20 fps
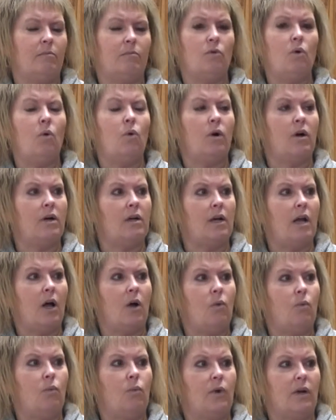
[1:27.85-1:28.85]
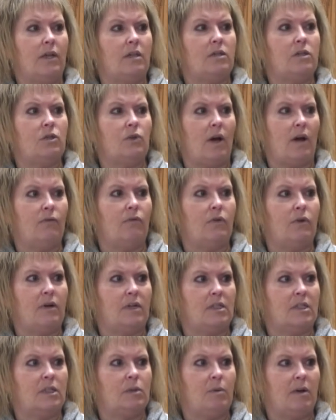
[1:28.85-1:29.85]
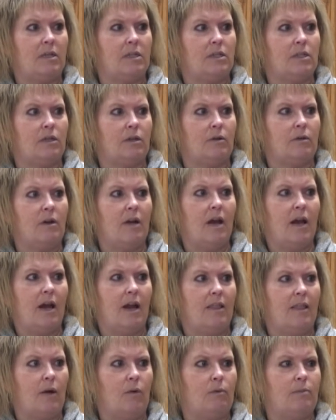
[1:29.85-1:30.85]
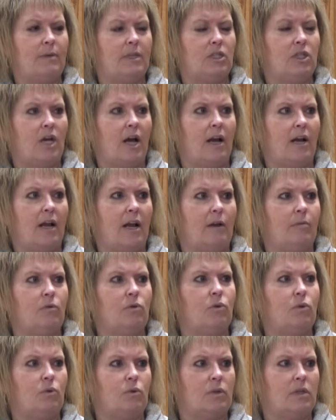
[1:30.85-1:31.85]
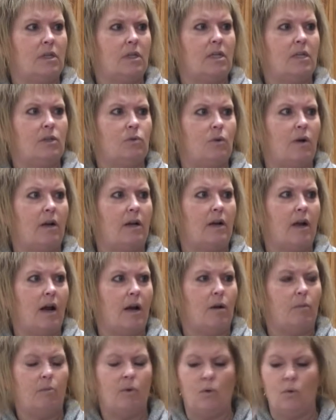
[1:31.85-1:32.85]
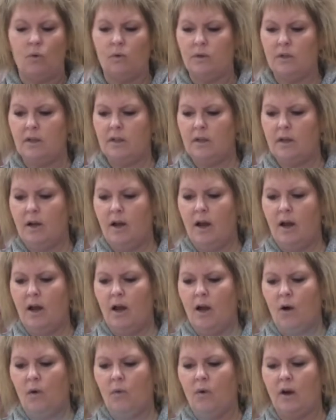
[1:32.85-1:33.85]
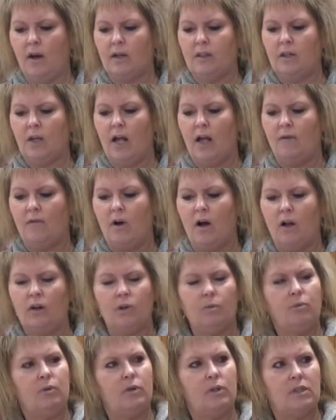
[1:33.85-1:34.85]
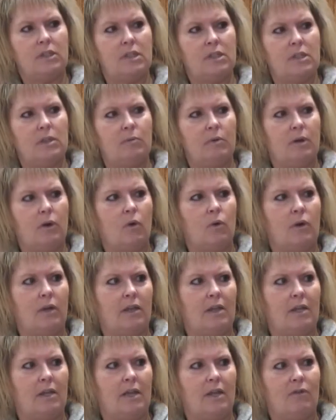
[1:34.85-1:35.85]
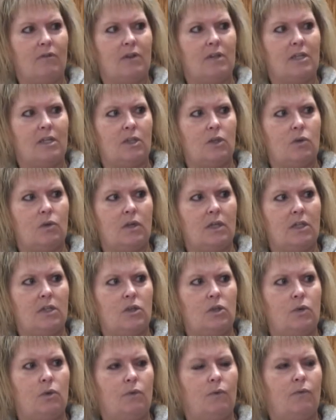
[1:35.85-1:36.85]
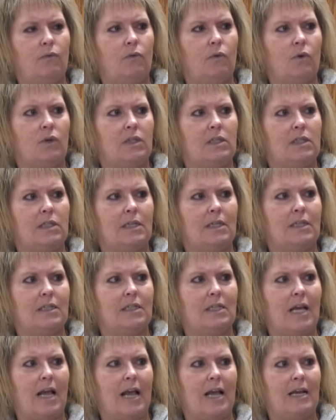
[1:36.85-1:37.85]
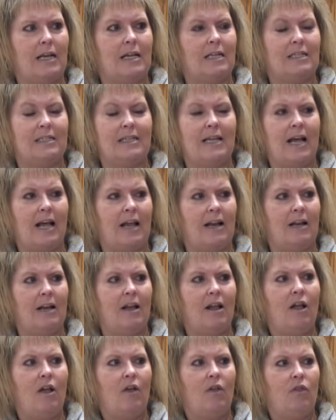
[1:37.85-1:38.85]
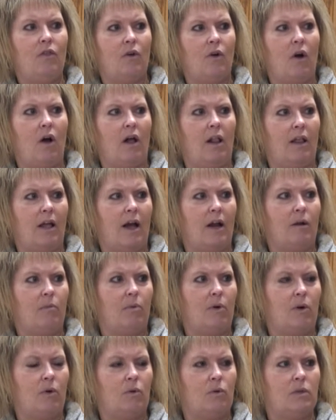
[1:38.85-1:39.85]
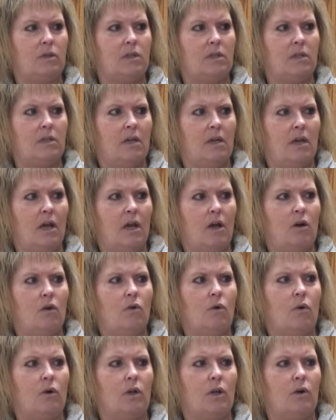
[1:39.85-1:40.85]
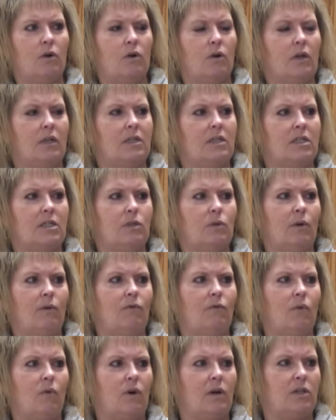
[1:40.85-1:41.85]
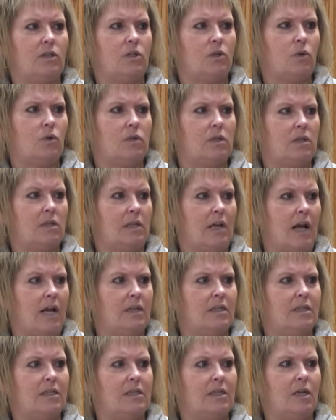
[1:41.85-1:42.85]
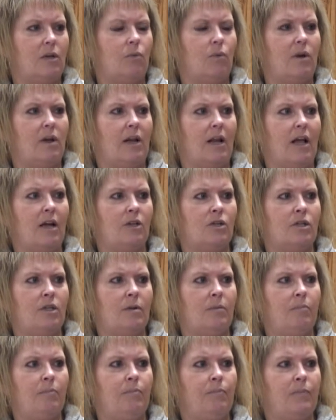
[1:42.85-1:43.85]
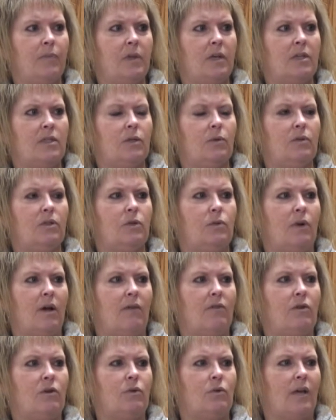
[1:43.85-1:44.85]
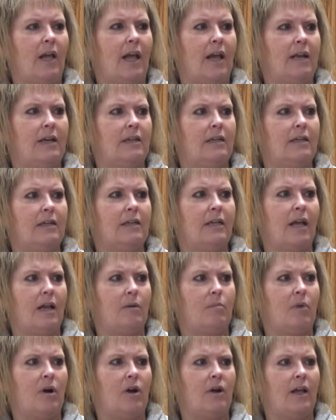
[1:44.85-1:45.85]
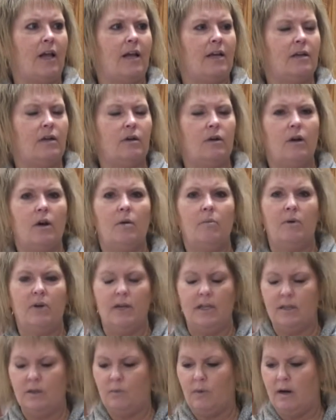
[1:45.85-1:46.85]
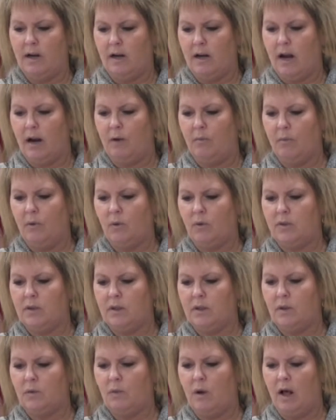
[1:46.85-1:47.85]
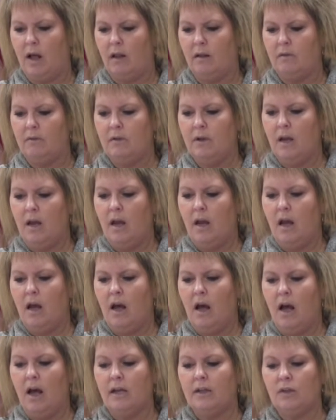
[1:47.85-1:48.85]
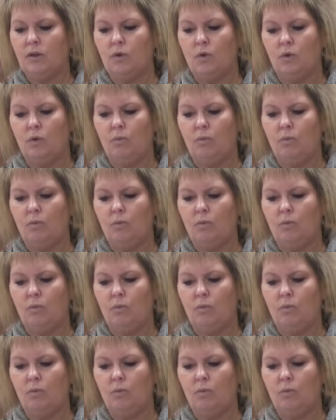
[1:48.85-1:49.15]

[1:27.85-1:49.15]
court now with Stratford and Spencer, and that would be John Adam Cruz, and he's running unopposed. We also have alderpersons, but only the even districts, 2, 4, 6, 8, and 10. They're all unopposed. Gordy Earl in District 4 has chosen not to seek re-election, so we do have a new candidate, Ken Bargander, but he's running unopposed as well. A school